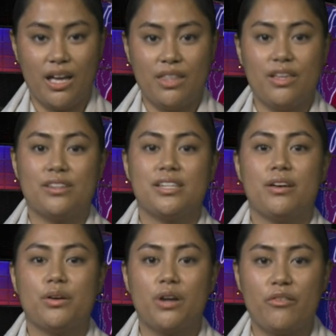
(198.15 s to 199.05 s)
The
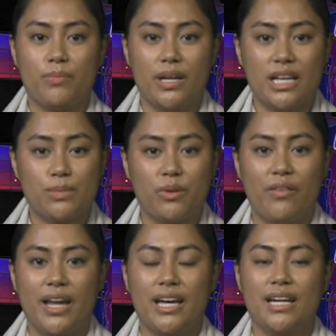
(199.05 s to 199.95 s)
Ontario government is
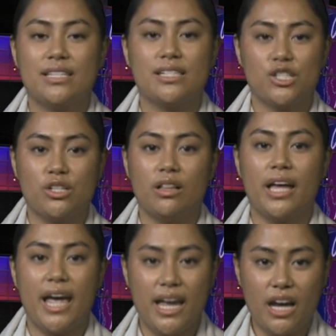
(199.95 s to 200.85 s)
providing an additional
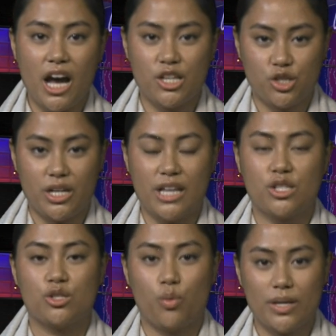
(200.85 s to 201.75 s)

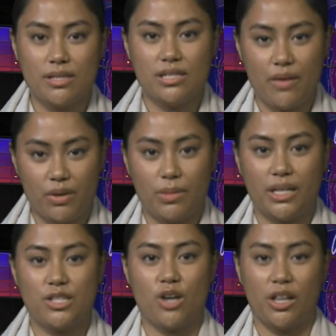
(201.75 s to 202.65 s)
$827
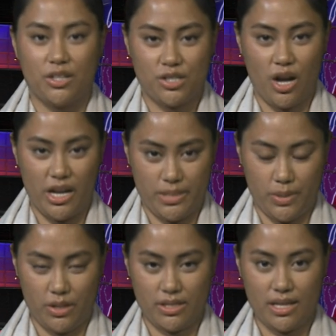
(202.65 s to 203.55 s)
million to
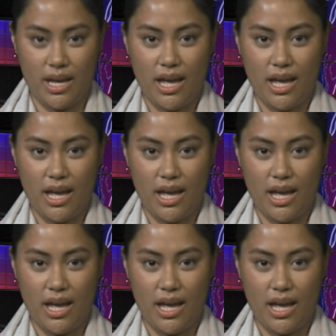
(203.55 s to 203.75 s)
hospitals,